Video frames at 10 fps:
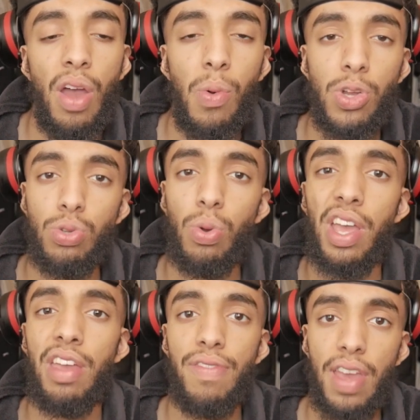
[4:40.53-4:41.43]
were sort
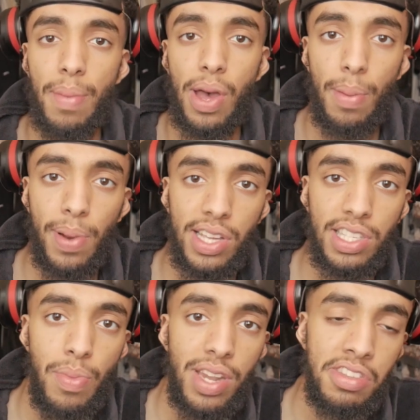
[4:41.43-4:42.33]
of iffy about applying
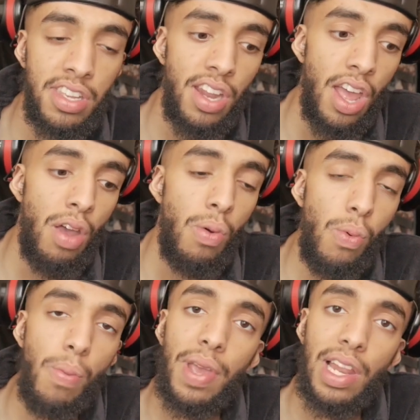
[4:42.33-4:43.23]
to medicine
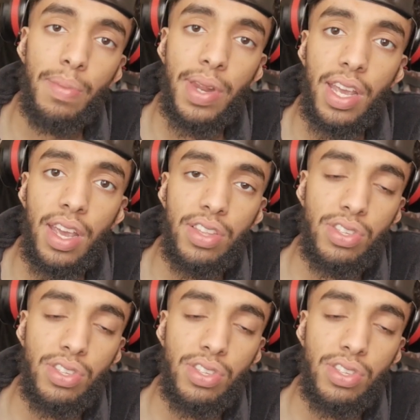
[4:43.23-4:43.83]
will be eliminated.